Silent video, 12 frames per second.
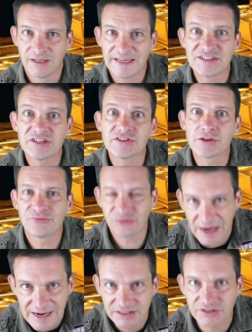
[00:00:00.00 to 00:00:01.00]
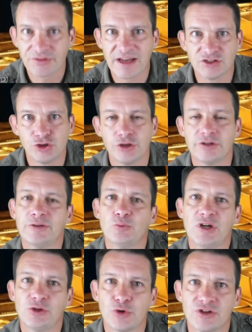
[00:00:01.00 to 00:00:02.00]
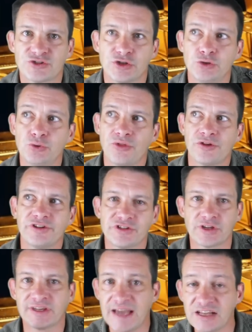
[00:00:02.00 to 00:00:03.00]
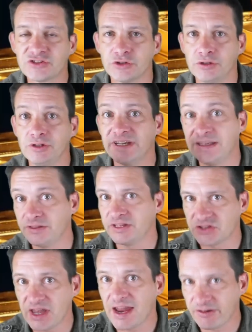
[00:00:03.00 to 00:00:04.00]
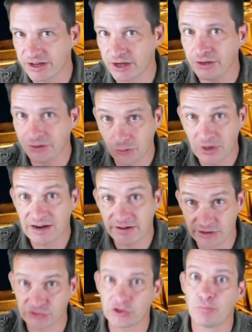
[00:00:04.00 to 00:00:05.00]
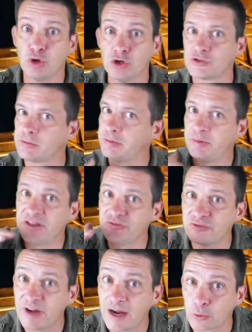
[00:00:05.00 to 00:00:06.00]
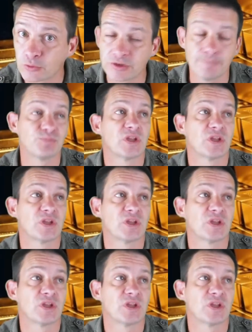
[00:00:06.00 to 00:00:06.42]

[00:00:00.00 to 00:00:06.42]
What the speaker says: It is a fact that during World War II, there is a castle in this area where it's supposedly being found.